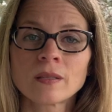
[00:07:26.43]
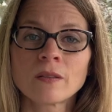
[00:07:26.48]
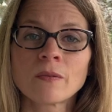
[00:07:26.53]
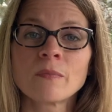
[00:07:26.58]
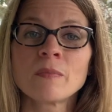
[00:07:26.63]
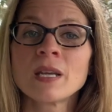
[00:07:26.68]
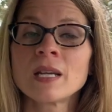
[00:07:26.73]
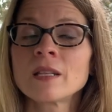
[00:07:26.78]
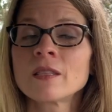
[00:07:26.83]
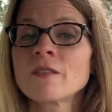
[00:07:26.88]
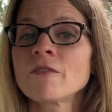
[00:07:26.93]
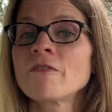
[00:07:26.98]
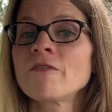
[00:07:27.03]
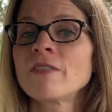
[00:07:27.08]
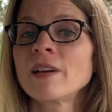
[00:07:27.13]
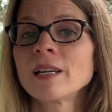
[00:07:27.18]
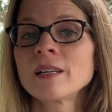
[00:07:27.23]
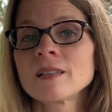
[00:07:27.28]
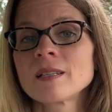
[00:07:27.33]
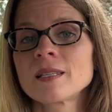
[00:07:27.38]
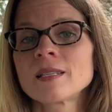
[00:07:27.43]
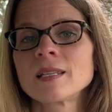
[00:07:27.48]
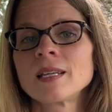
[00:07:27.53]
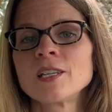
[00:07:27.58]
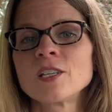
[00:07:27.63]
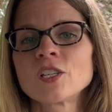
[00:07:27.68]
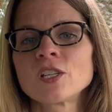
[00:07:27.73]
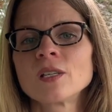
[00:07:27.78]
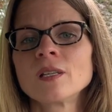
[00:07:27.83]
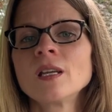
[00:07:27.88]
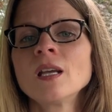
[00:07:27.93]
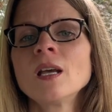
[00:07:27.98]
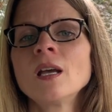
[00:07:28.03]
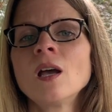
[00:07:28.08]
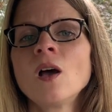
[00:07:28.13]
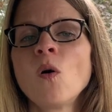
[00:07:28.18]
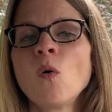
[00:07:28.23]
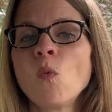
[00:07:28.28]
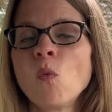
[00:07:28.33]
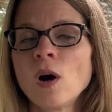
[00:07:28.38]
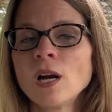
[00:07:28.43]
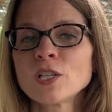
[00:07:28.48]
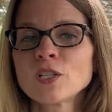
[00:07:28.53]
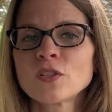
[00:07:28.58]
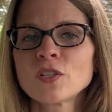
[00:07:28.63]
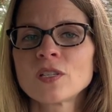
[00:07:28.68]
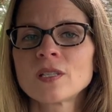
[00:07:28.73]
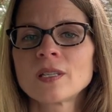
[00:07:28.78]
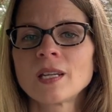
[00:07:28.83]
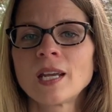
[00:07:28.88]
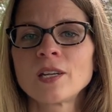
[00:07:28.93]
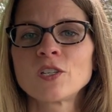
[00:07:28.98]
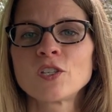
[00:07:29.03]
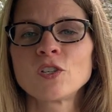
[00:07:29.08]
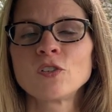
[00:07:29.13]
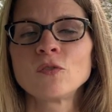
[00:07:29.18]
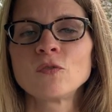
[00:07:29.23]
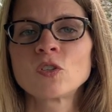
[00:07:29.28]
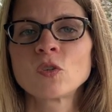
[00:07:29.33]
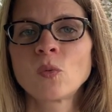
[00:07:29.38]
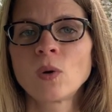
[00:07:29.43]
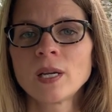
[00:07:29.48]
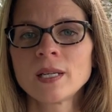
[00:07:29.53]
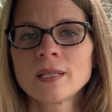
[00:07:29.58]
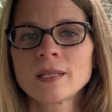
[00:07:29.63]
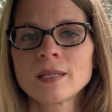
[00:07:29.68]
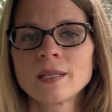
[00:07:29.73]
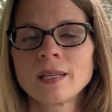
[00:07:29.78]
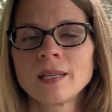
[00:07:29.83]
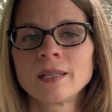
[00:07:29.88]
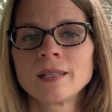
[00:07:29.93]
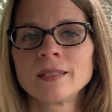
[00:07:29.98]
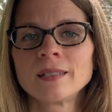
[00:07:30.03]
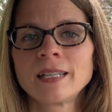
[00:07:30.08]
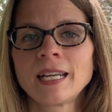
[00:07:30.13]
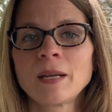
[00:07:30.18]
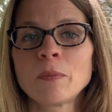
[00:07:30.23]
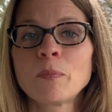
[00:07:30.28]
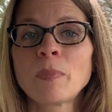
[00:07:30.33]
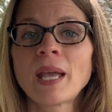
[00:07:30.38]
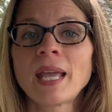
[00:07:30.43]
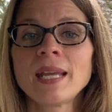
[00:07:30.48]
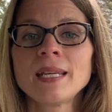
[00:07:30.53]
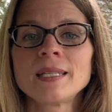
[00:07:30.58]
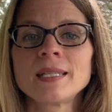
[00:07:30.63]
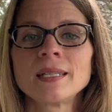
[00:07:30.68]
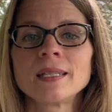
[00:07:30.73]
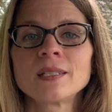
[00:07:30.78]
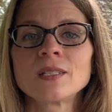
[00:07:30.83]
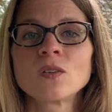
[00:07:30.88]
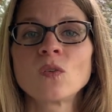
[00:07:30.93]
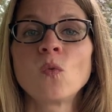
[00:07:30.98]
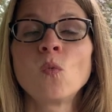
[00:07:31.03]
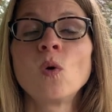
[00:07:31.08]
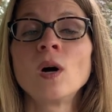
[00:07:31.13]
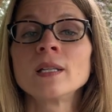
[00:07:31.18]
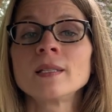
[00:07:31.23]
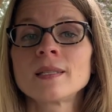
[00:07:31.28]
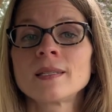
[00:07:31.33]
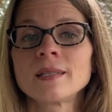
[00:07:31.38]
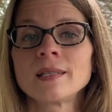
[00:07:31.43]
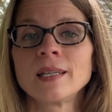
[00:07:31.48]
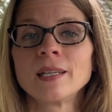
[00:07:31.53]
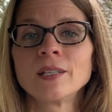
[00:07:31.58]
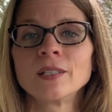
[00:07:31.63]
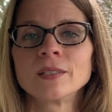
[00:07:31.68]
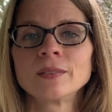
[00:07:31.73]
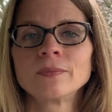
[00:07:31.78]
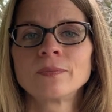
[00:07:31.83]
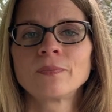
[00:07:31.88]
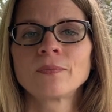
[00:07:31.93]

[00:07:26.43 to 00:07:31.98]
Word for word: the men at the fire station wash the statue twice a year and paint it once a year.